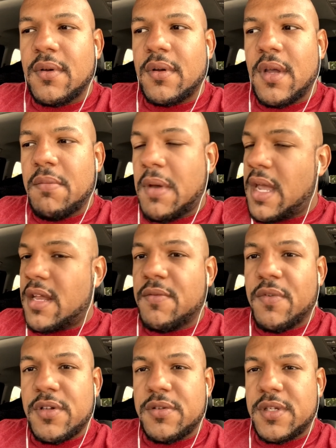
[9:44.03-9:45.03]
and my inner
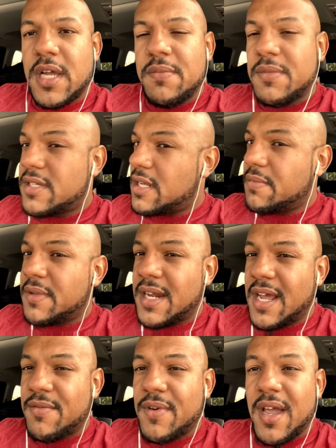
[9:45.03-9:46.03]
voice was telling me something
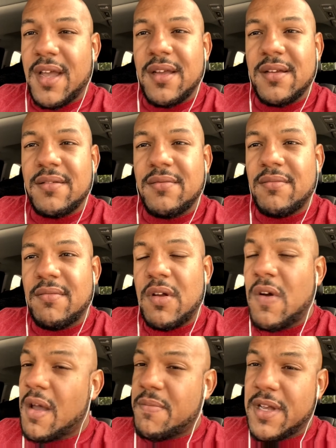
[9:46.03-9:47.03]
ain't right. You
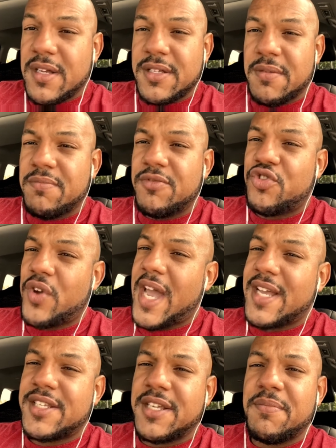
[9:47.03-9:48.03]
gotta make some
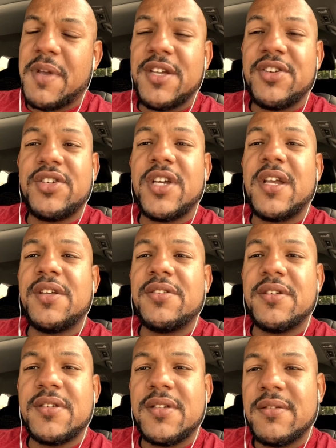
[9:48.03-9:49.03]
drastic major
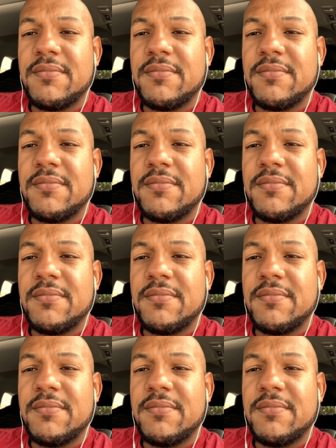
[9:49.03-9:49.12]
changes.